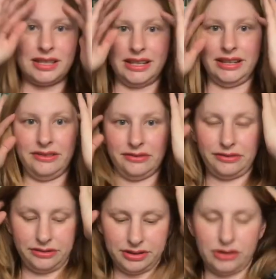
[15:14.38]
sleeve.
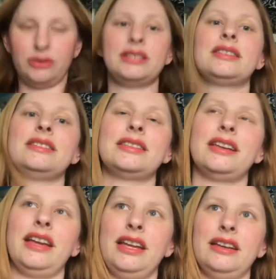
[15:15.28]
So this is
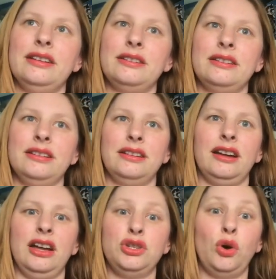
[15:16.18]
a
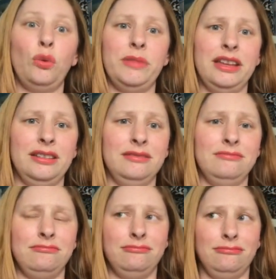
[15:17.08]

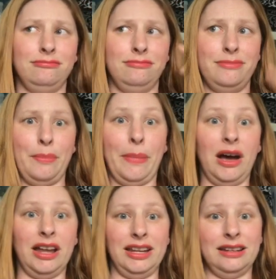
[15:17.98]
dolman
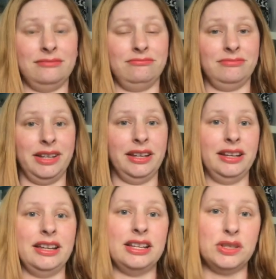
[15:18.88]
body
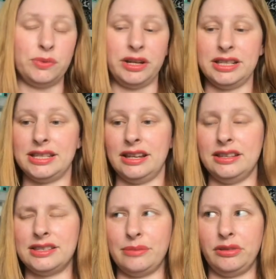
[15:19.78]
is what it
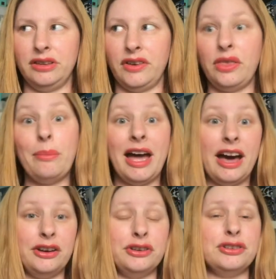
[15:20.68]
says, I believe, on the
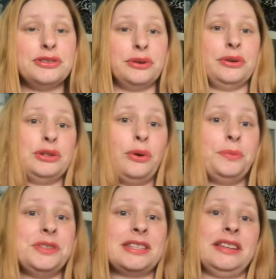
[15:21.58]
pattern. So a
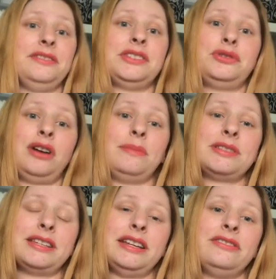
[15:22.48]
dolman sleeve is a drop
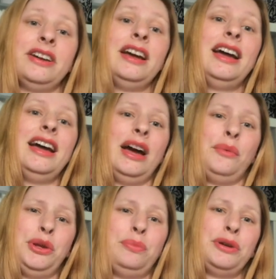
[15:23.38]
sleeve,
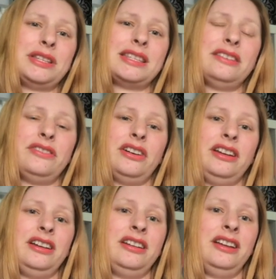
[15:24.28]
and when you put a sleeve on
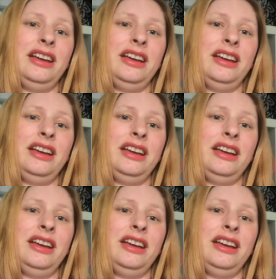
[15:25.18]
it,